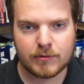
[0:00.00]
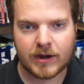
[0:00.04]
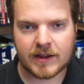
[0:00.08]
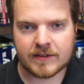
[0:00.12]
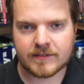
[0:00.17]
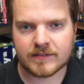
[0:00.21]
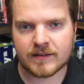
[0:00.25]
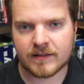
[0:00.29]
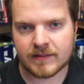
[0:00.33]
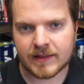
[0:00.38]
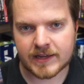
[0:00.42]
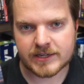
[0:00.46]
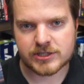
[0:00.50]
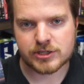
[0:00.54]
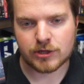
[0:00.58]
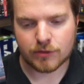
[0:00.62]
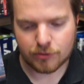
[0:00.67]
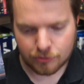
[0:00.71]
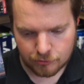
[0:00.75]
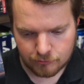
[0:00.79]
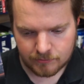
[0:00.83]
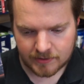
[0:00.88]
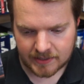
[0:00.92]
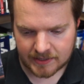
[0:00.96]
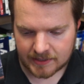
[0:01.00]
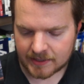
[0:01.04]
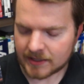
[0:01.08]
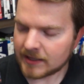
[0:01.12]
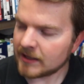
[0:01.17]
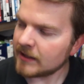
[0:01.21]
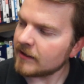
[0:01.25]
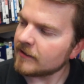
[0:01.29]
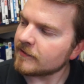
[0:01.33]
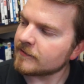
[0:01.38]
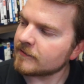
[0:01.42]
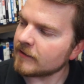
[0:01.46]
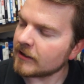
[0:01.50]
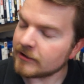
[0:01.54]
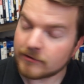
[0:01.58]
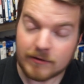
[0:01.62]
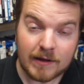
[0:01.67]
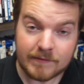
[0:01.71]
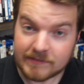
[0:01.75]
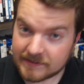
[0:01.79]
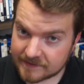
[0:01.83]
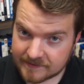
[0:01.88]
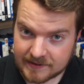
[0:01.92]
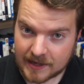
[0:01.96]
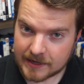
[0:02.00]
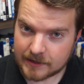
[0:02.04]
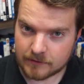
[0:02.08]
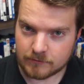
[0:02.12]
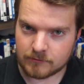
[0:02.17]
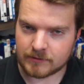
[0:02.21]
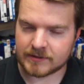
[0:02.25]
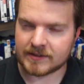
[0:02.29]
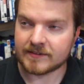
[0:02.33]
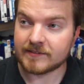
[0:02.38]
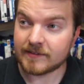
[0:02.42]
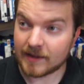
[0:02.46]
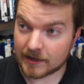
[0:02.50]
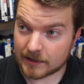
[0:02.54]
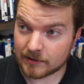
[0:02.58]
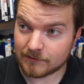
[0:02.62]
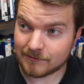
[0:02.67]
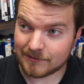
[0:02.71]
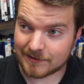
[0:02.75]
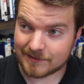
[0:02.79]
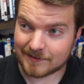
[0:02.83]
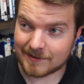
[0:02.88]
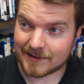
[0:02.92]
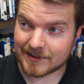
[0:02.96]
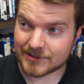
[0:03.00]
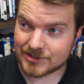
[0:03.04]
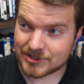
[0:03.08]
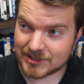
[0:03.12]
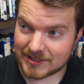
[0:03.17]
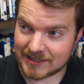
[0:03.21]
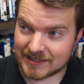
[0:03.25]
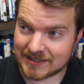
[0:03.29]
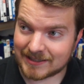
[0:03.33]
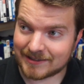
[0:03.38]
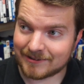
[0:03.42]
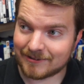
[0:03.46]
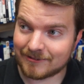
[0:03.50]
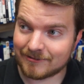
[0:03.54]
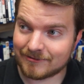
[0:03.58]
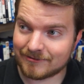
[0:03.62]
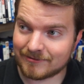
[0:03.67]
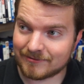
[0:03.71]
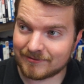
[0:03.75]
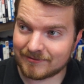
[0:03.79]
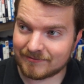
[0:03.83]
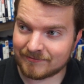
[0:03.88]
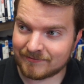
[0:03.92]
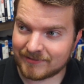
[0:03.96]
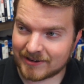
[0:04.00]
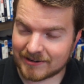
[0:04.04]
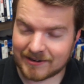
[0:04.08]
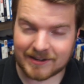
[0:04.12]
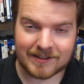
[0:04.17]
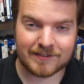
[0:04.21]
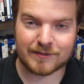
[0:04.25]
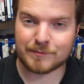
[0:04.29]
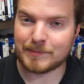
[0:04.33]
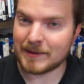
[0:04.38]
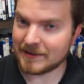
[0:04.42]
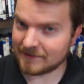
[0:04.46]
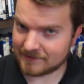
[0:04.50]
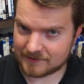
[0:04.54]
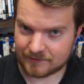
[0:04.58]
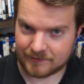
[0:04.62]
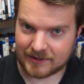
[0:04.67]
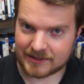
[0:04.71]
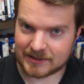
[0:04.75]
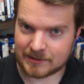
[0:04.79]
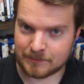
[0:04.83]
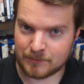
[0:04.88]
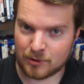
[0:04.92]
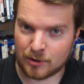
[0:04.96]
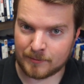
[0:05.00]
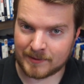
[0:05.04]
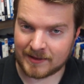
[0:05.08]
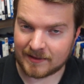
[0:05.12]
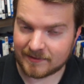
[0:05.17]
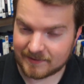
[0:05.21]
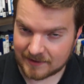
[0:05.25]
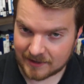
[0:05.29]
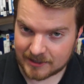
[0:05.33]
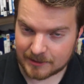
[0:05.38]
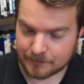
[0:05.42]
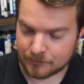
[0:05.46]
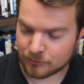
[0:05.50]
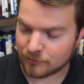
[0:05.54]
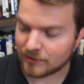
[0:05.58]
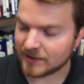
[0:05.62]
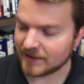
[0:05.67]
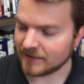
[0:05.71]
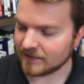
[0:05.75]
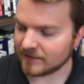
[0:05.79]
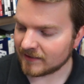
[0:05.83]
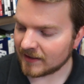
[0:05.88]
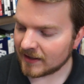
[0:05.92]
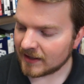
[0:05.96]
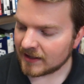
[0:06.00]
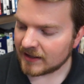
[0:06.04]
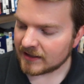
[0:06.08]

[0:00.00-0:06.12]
Price Collection 3. So I don't have the second one. The second one's actually very expensive at the moment. It's out of print.